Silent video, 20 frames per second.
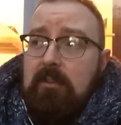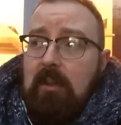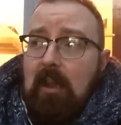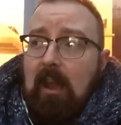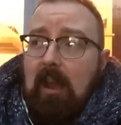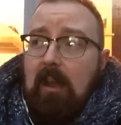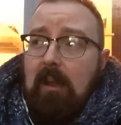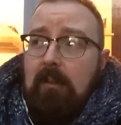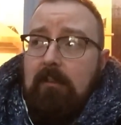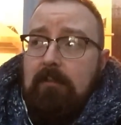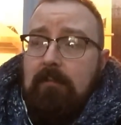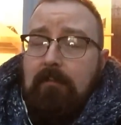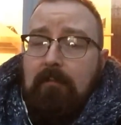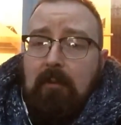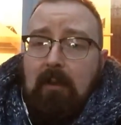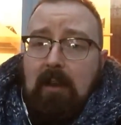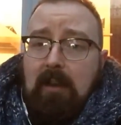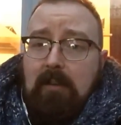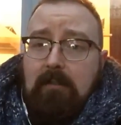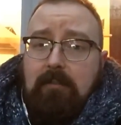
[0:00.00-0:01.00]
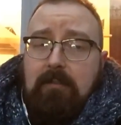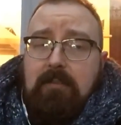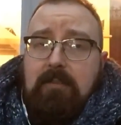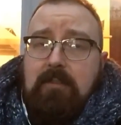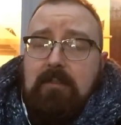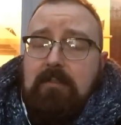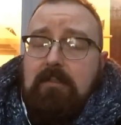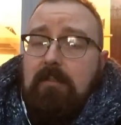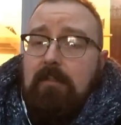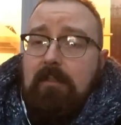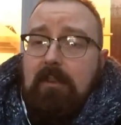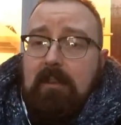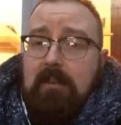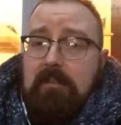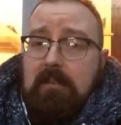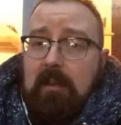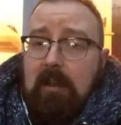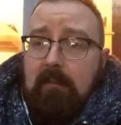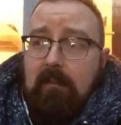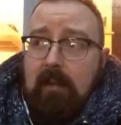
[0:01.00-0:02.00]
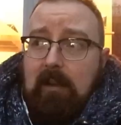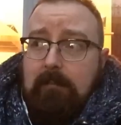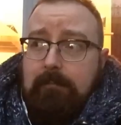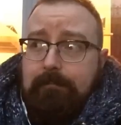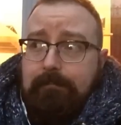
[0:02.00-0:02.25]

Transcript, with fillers: and fragrances and things like that.